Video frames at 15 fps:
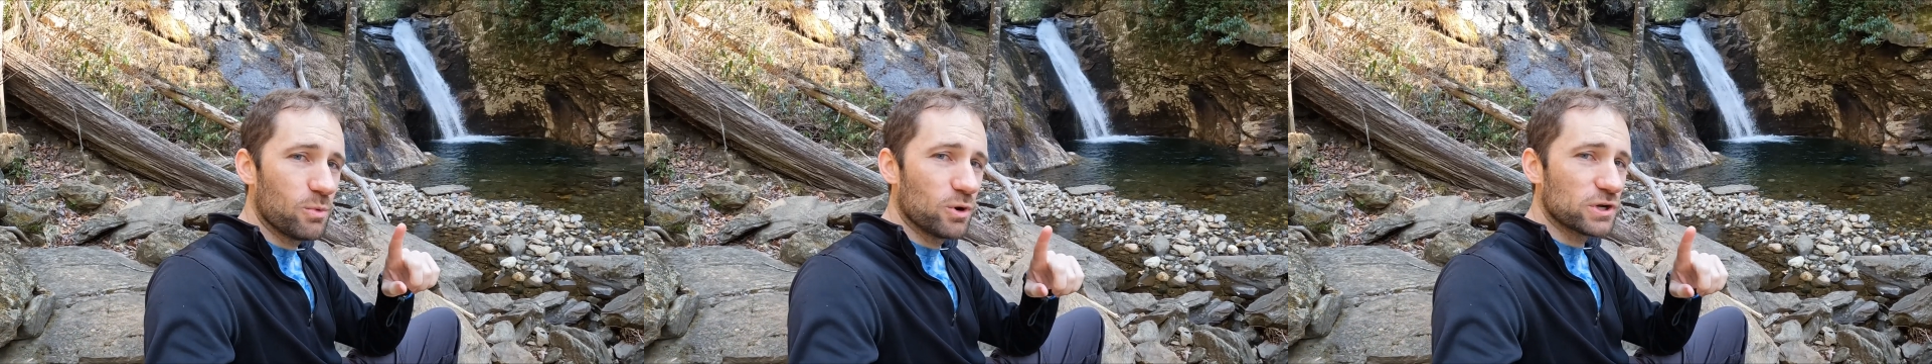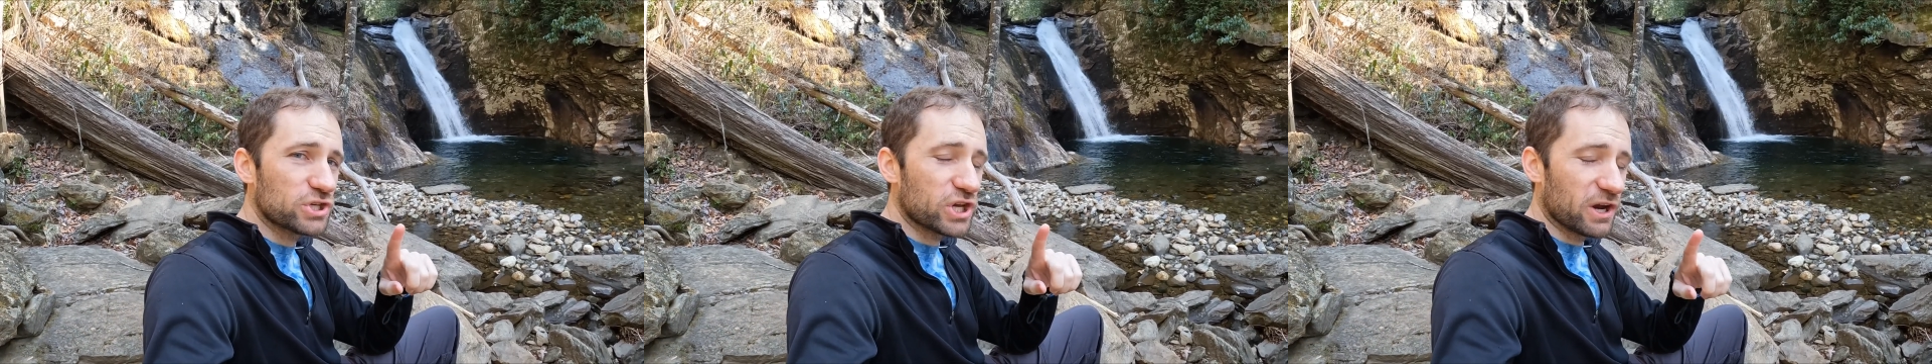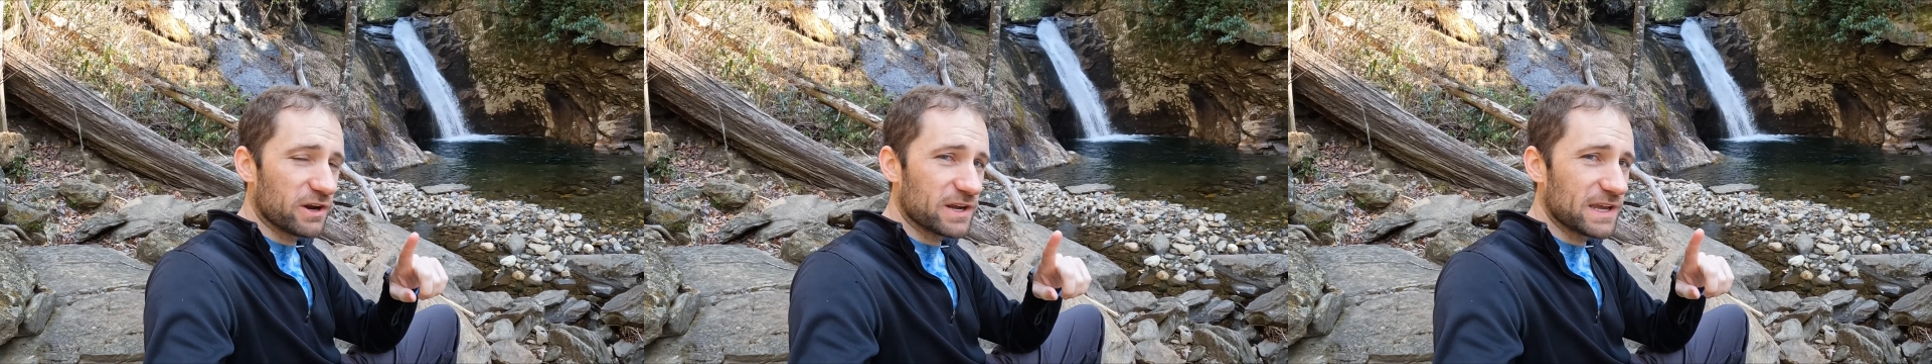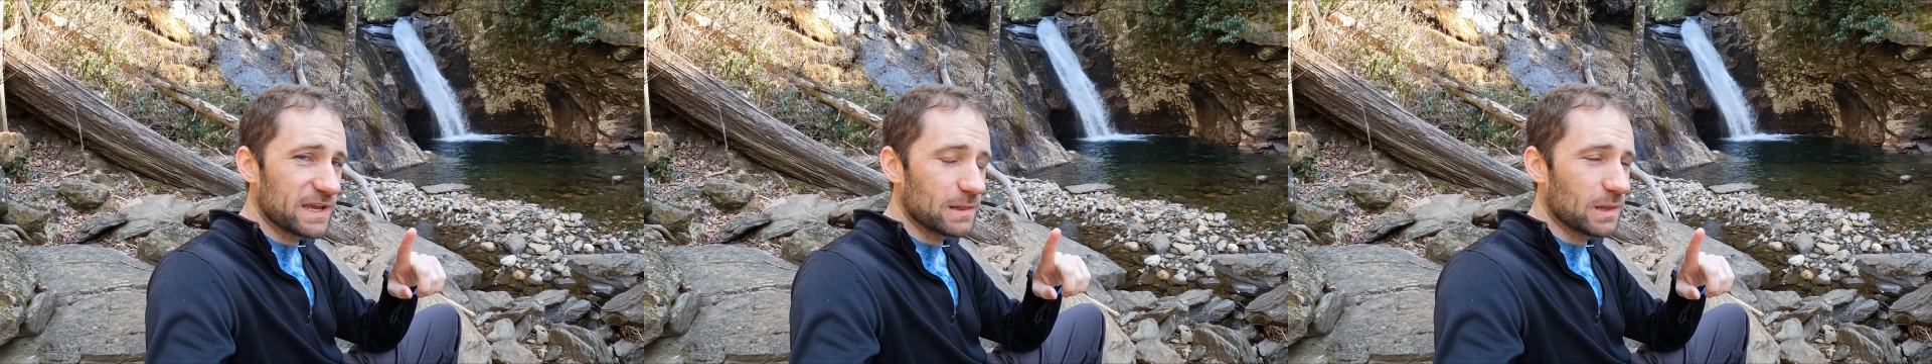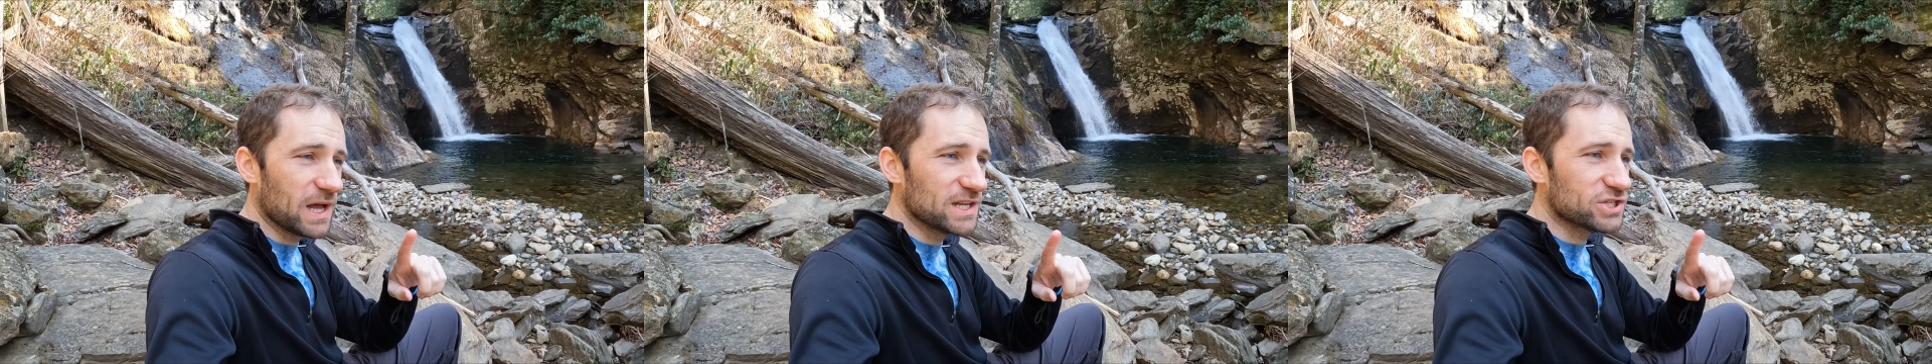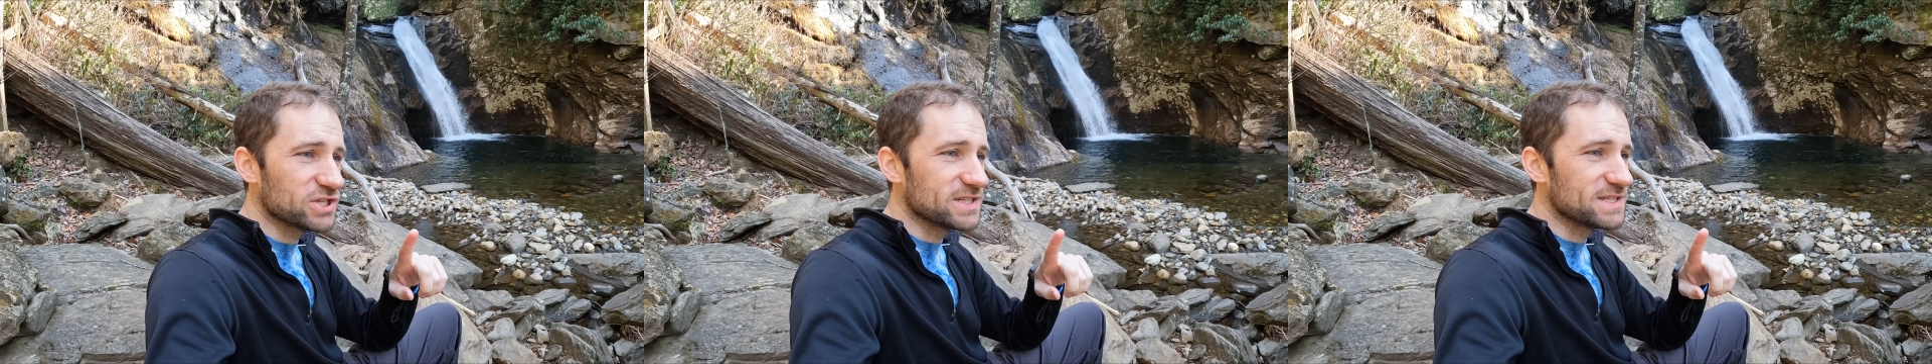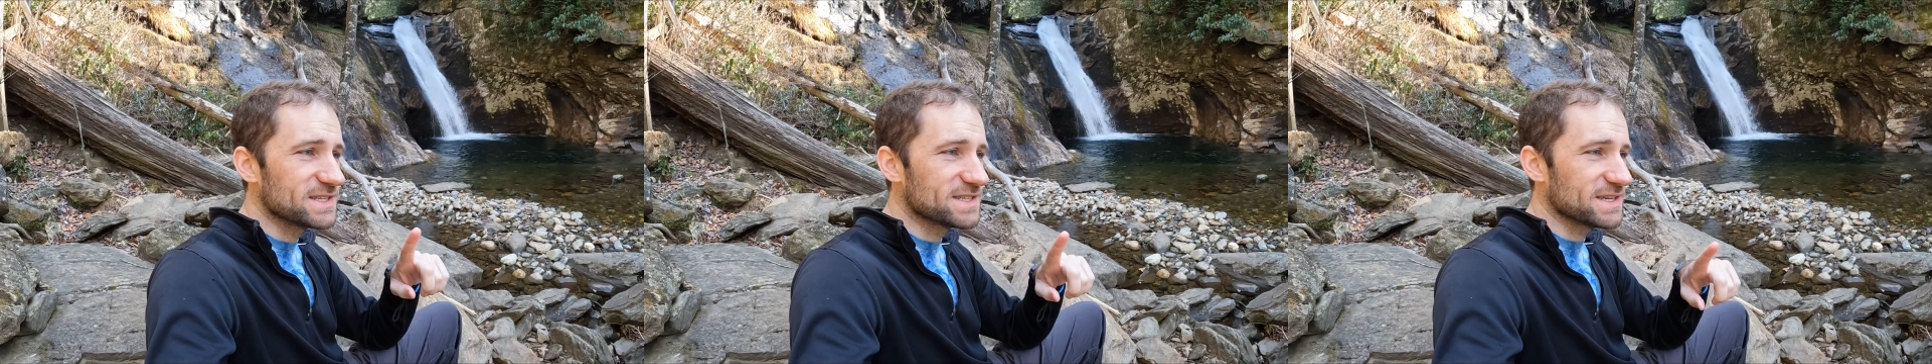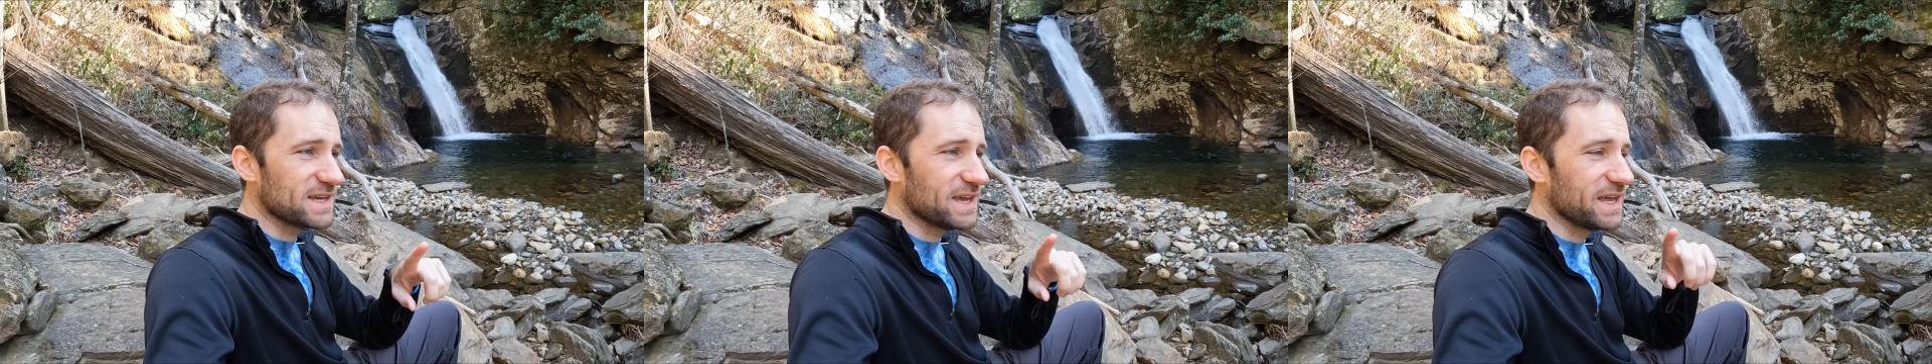more Cherokee
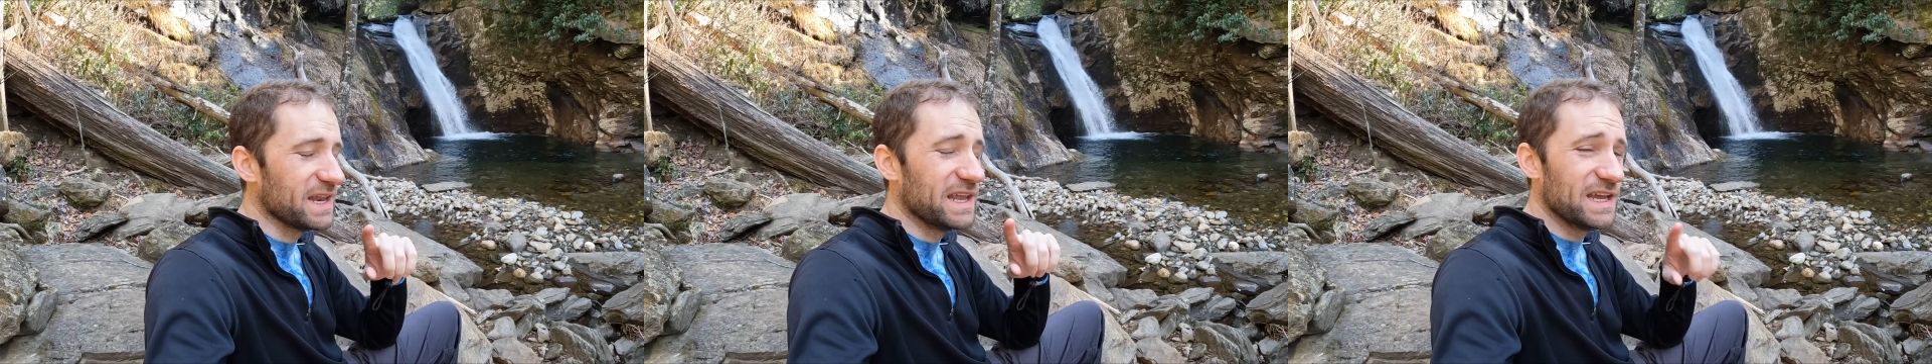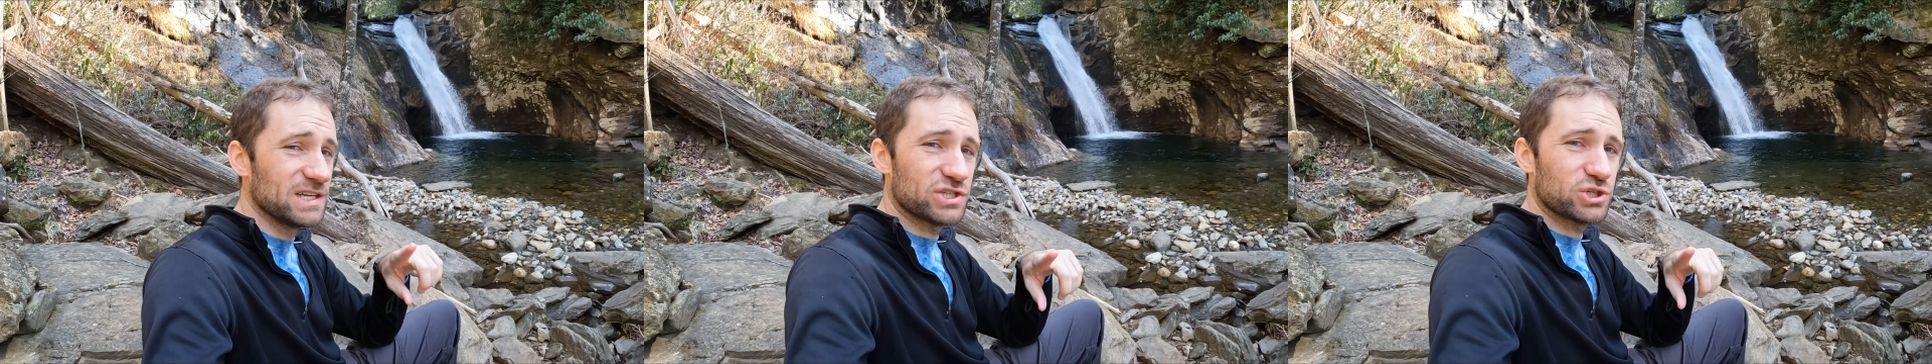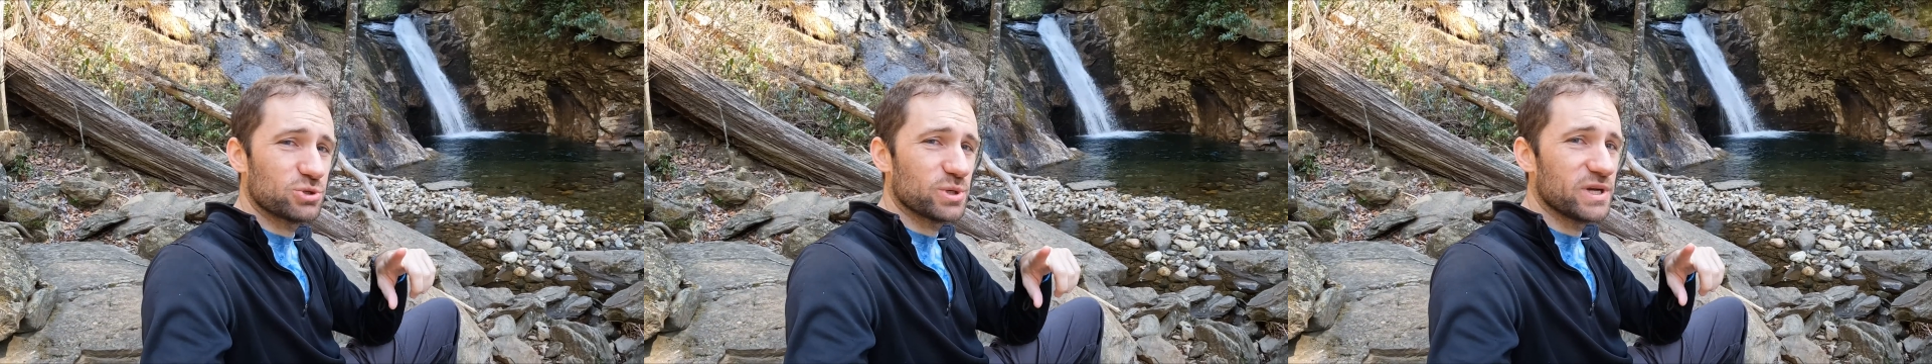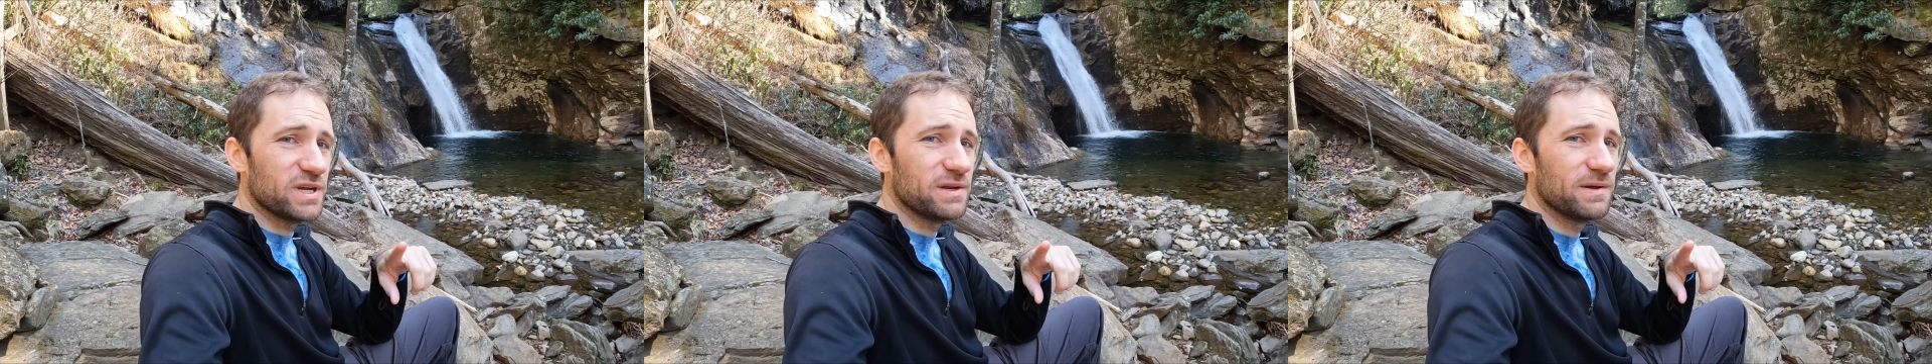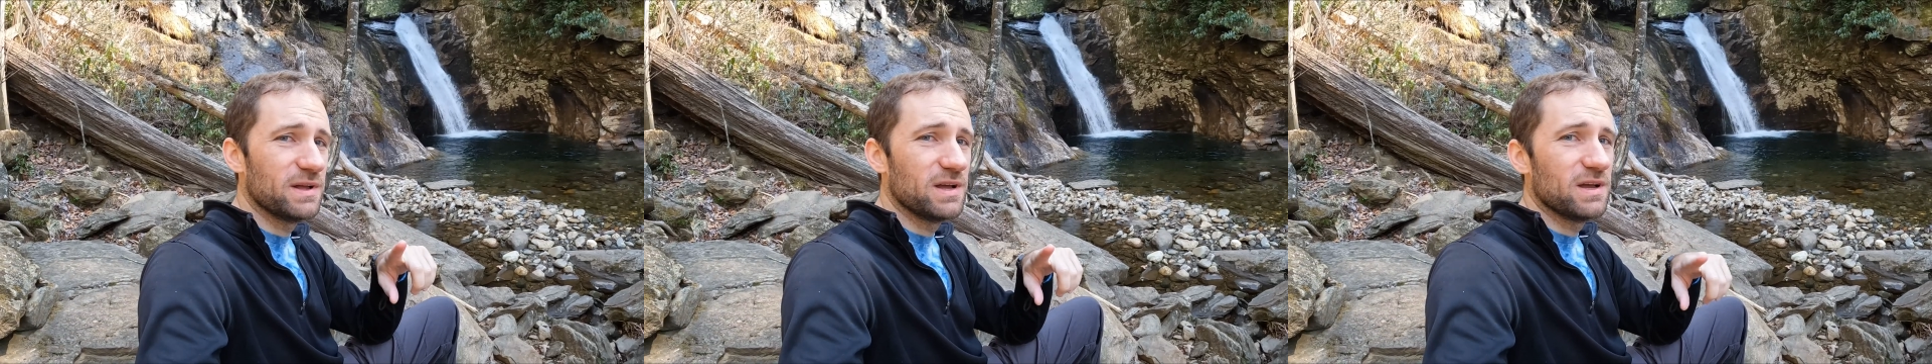legends and history